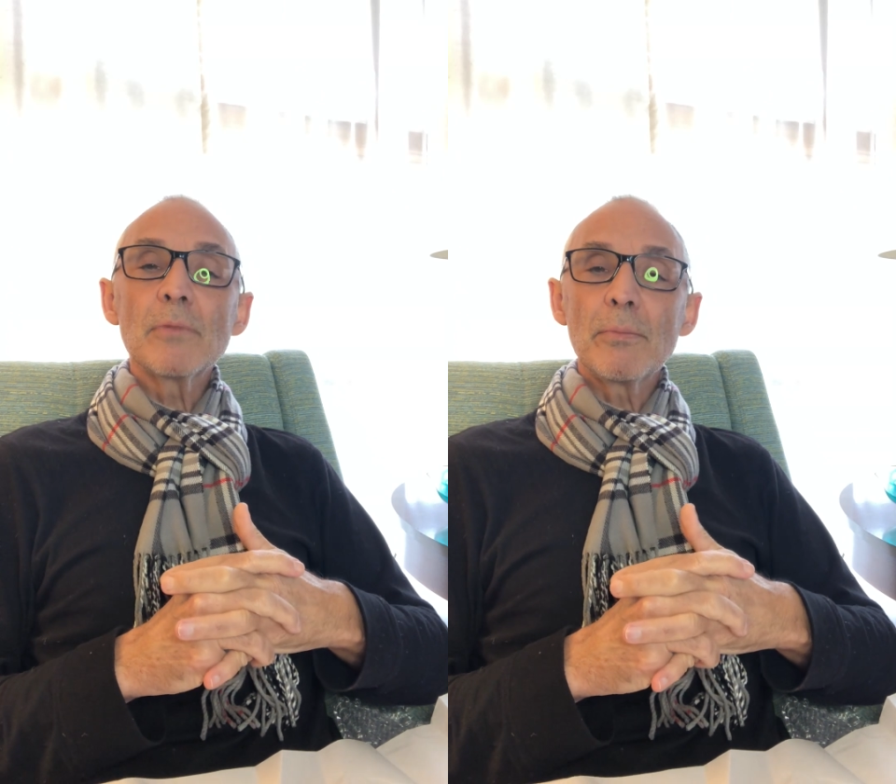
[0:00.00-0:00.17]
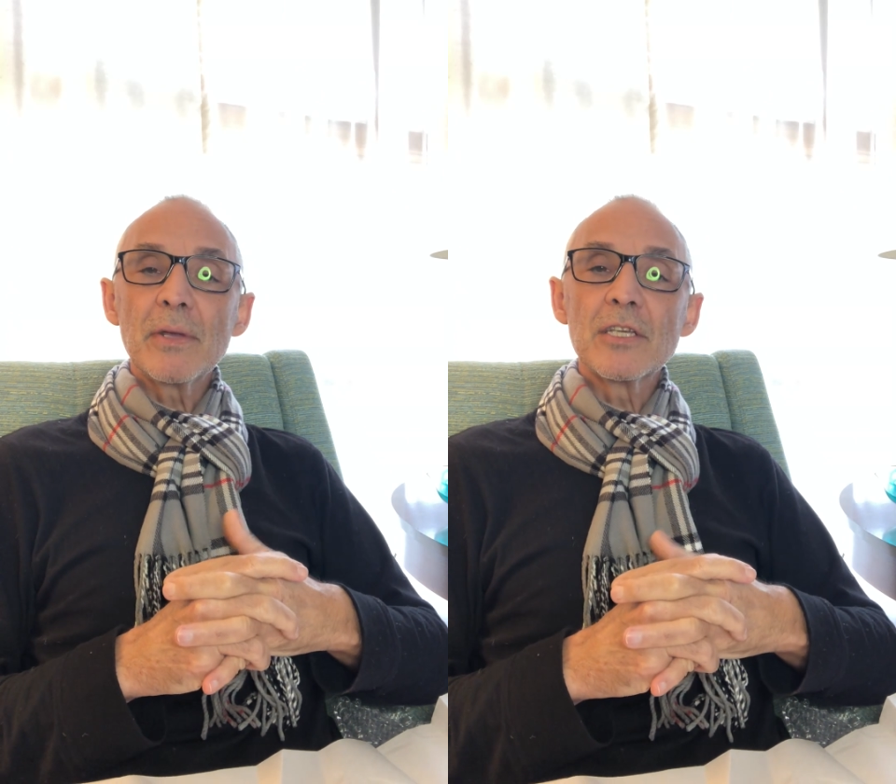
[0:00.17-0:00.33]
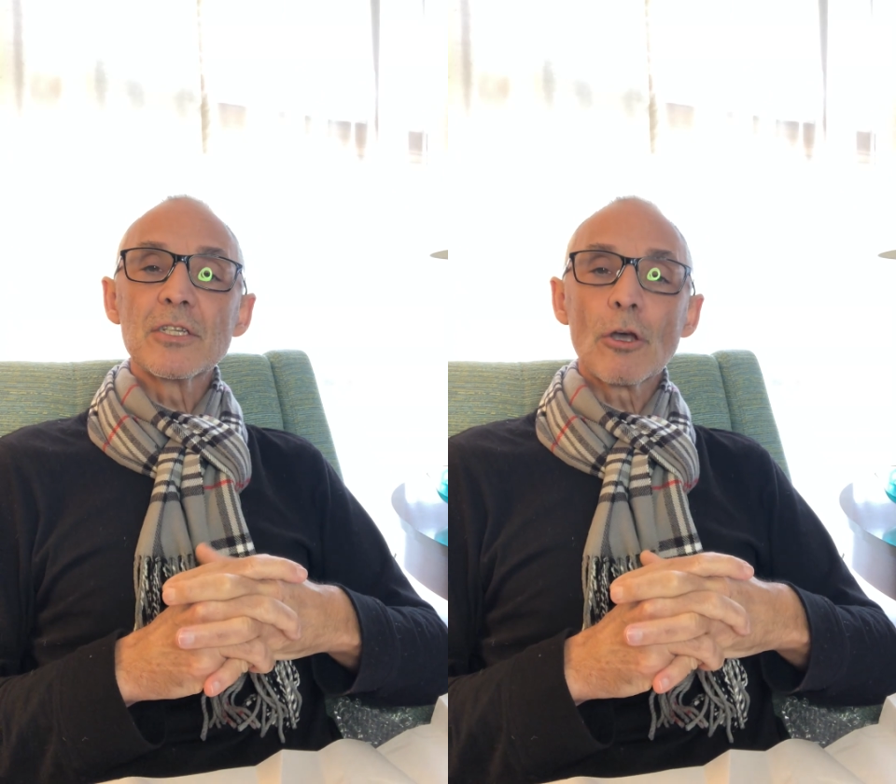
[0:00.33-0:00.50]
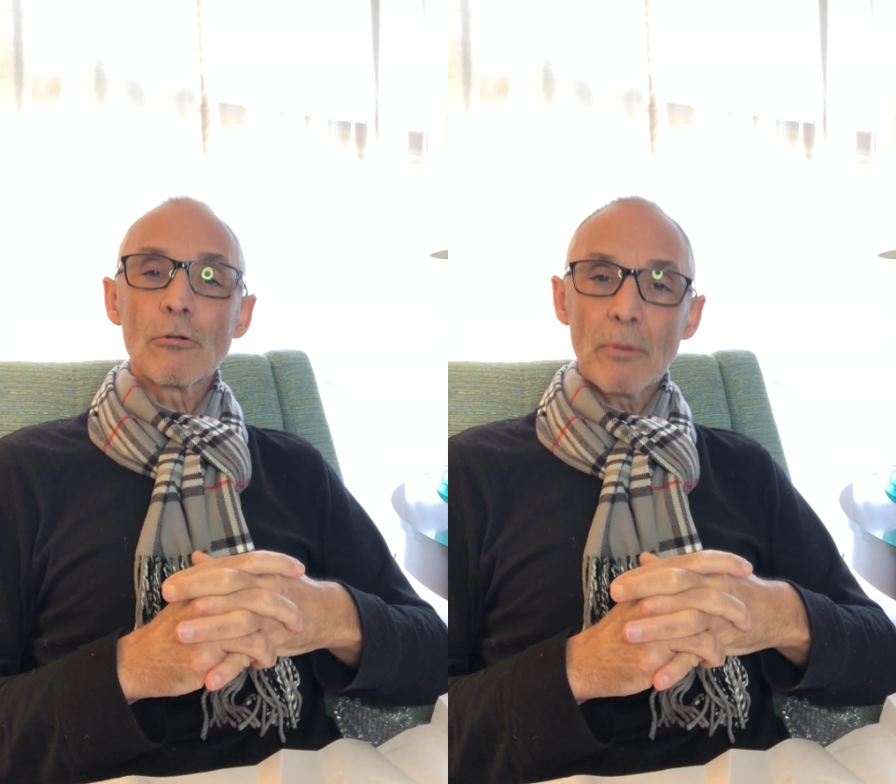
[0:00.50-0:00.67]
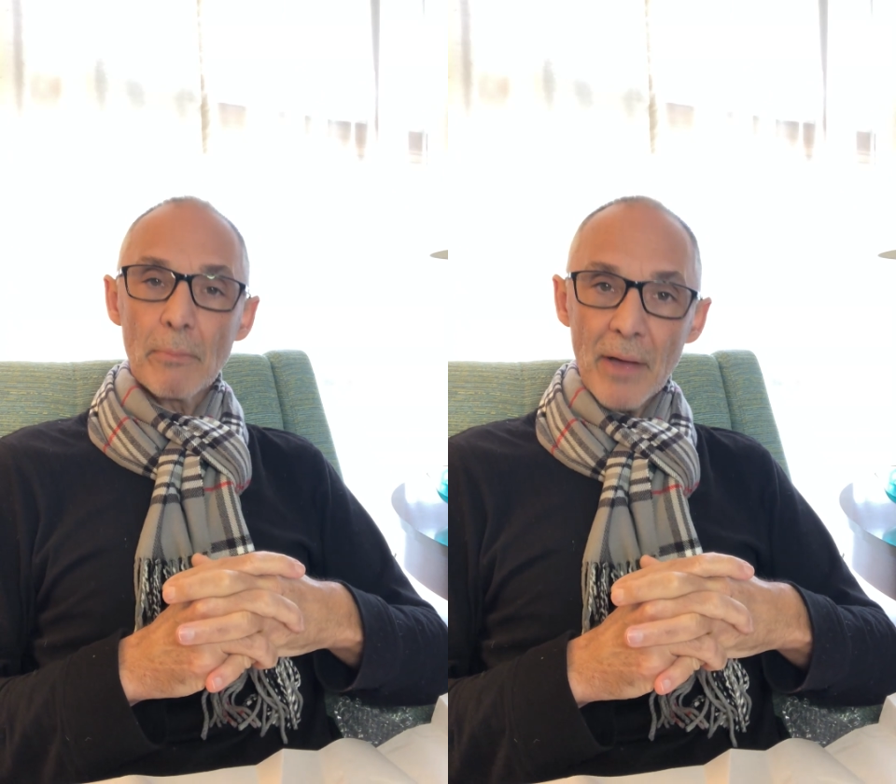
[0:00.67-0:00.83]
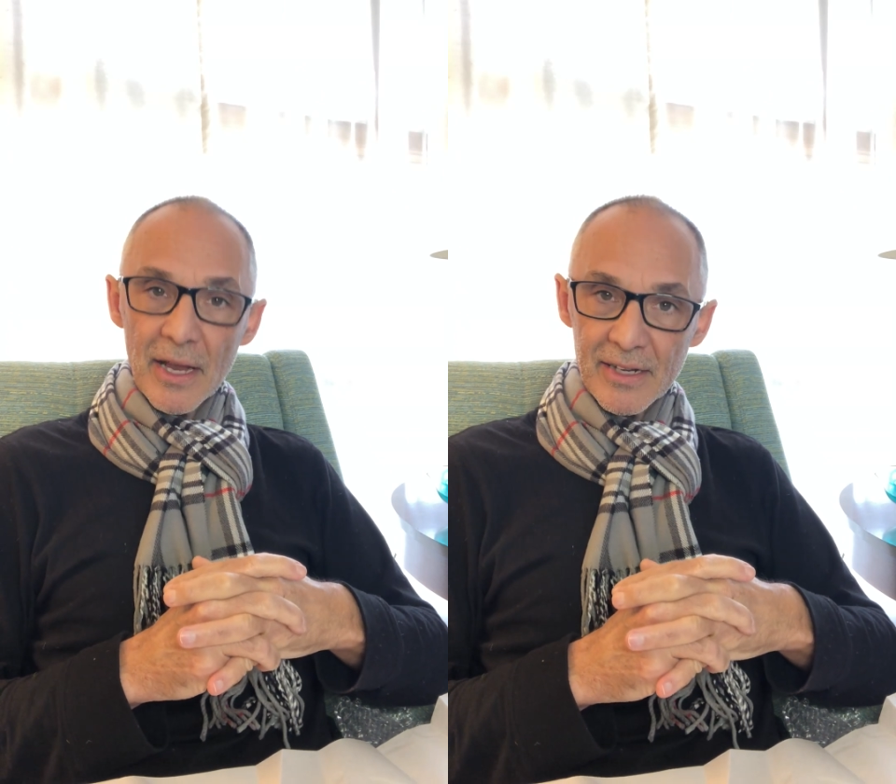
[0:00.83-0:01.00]
be so
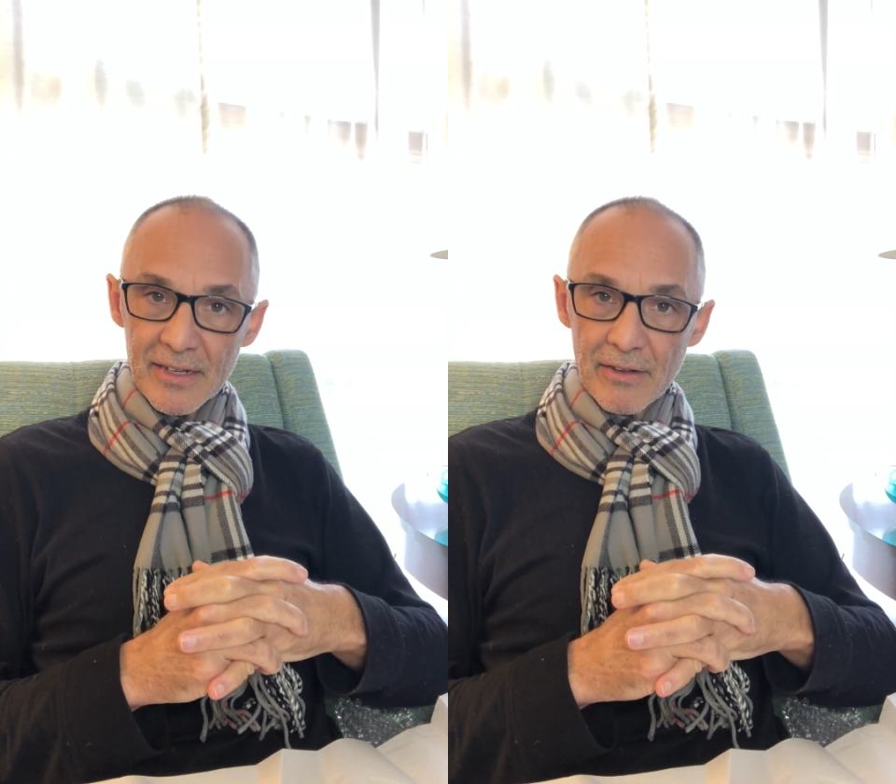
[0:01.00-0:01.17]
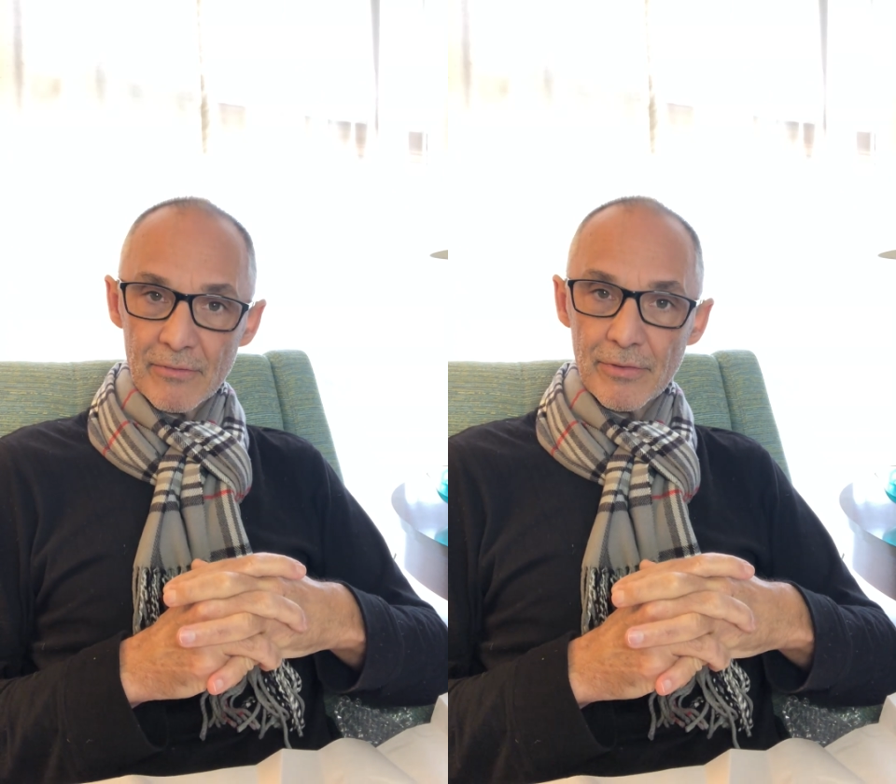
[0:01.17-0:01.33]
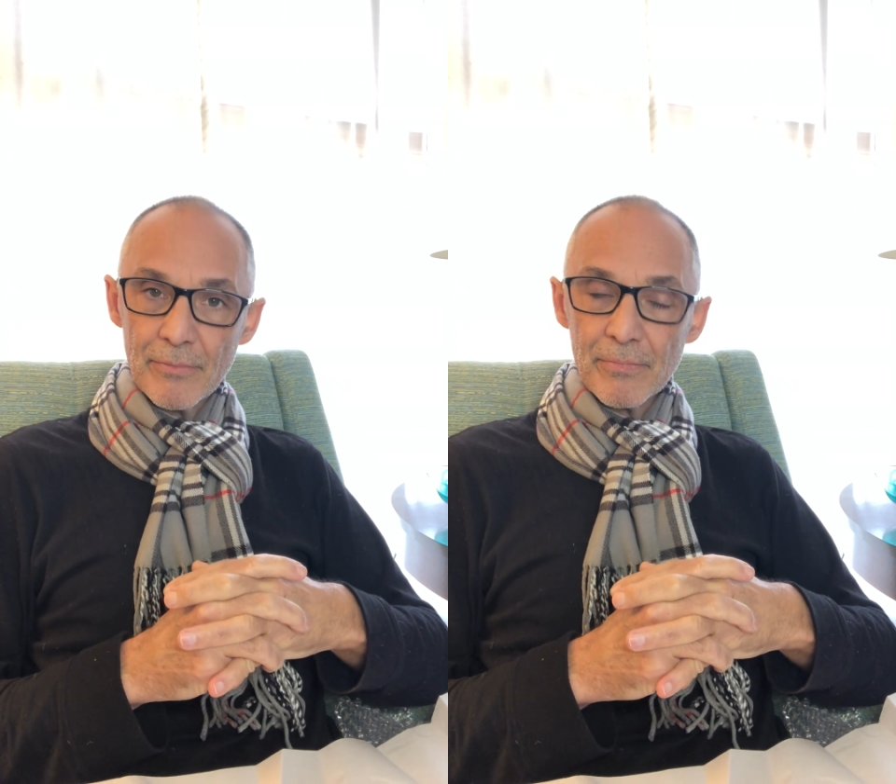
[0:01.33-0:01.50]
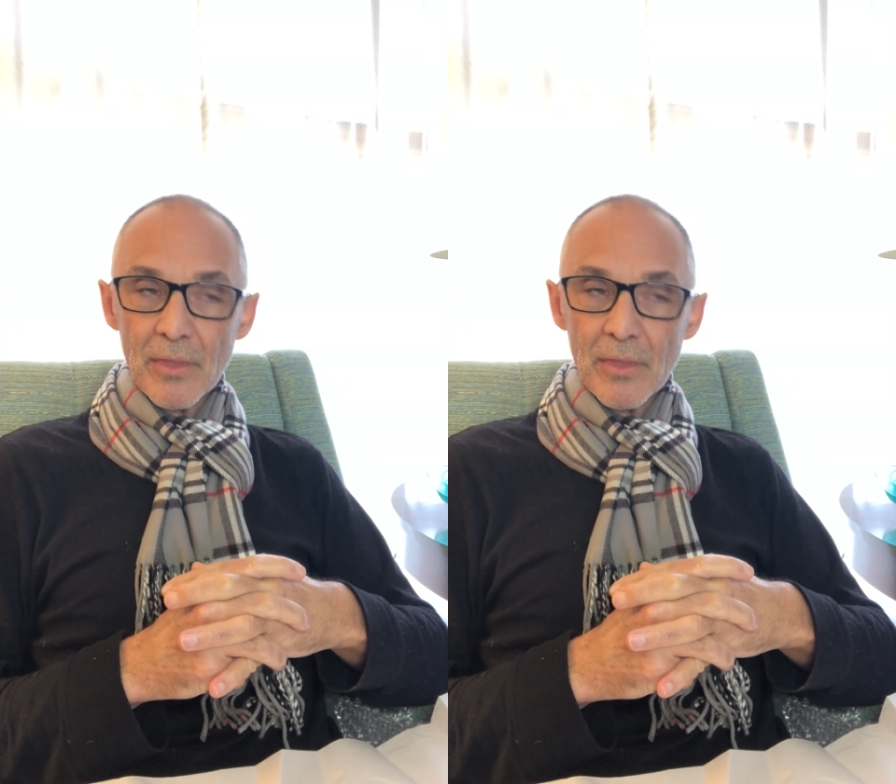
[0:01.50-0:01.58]
repetitive.